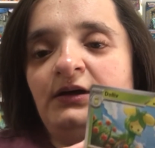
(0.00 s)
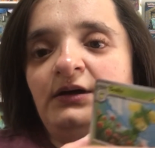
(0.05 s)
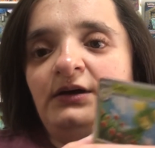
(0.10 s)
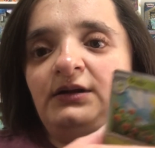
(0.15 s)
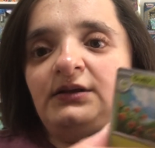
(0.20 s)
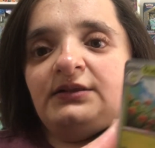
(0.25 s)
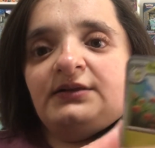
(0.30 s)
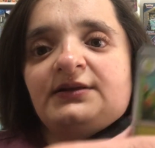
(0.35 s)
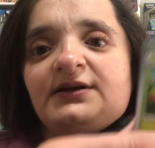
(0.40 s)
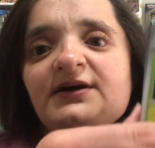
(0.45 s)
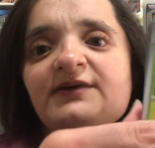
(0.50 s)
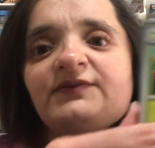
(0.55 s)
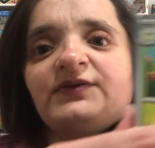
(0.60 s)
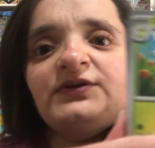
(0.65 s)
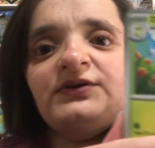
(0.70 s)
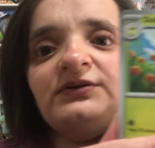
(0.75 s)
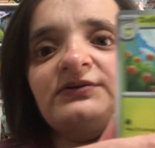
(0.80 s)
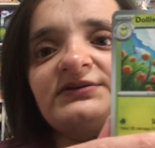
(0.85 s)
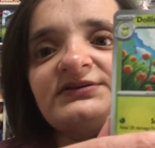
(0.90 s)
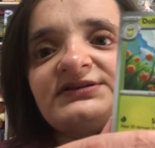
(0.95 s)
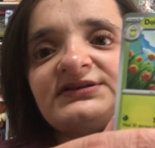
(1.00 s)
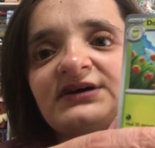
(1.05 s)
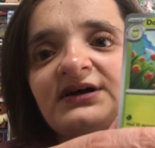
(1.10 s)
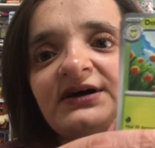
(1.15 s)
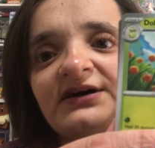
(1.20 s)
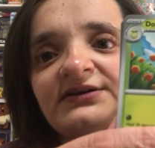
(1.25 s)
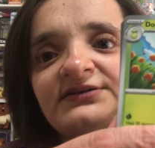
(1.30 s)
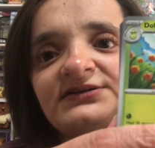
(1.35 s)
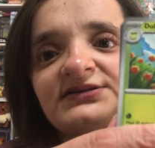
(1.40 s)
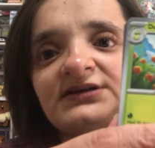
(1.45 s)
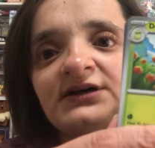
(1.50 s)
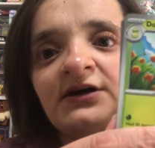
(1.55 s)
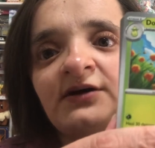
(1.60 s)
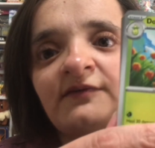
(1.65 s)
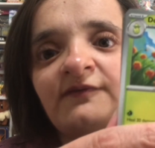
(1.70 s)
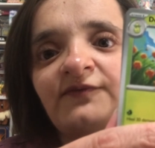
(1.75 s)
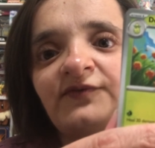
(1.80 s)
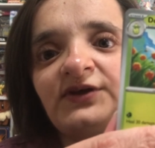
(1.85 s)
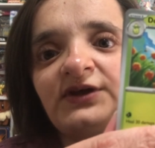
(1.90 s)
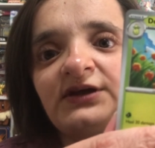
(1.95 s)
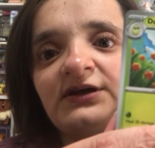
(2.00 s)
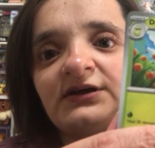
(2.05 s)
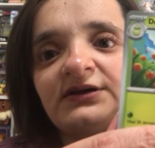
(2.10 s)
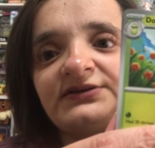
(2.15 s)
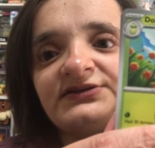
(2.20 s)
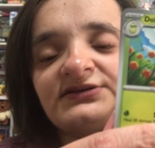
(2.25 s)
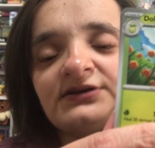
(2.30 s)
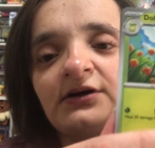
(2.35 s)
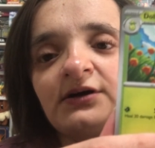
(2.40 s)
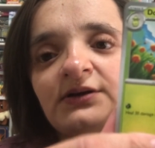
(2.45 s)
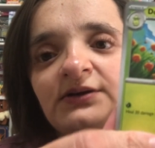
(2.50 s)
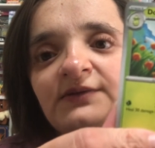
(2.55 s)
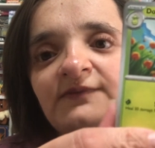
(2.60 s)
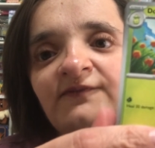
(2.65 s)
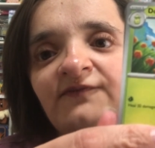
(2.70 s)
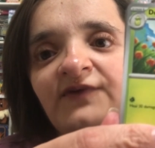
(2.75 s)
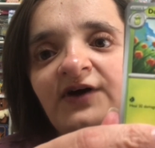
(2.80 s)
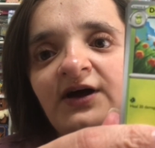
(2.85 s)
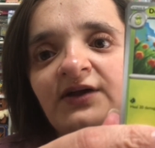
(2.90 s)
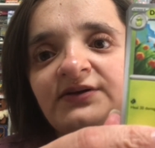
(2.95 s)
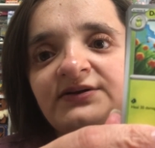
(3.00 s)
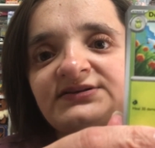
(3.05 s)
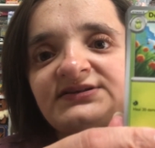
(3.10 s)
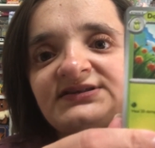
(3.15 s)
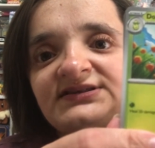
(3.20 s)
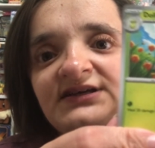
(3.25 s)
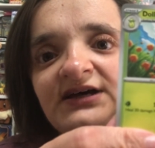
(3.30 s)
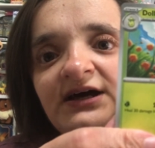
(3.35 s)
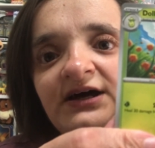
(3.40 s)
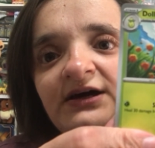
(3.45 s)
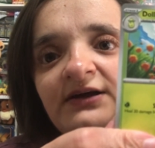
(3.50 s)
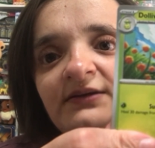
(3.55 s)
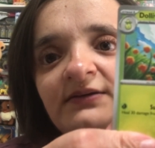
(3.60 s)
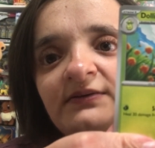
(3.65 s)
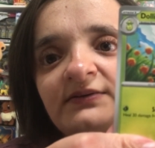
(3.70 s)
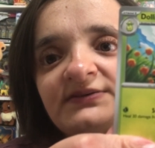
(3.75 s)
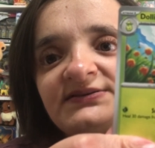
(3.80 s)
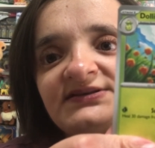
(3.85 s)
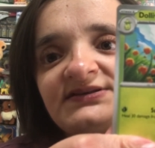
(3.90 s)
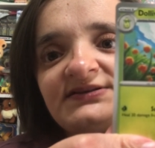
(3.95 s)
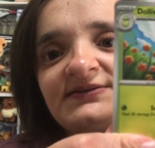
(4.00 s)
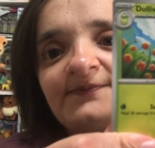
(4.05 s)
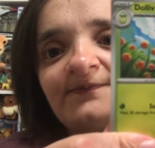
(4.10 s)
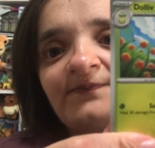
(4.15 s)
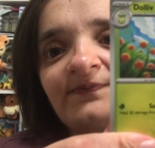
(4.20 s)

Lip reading: Love the new designs of the Scarlet and Violet sets.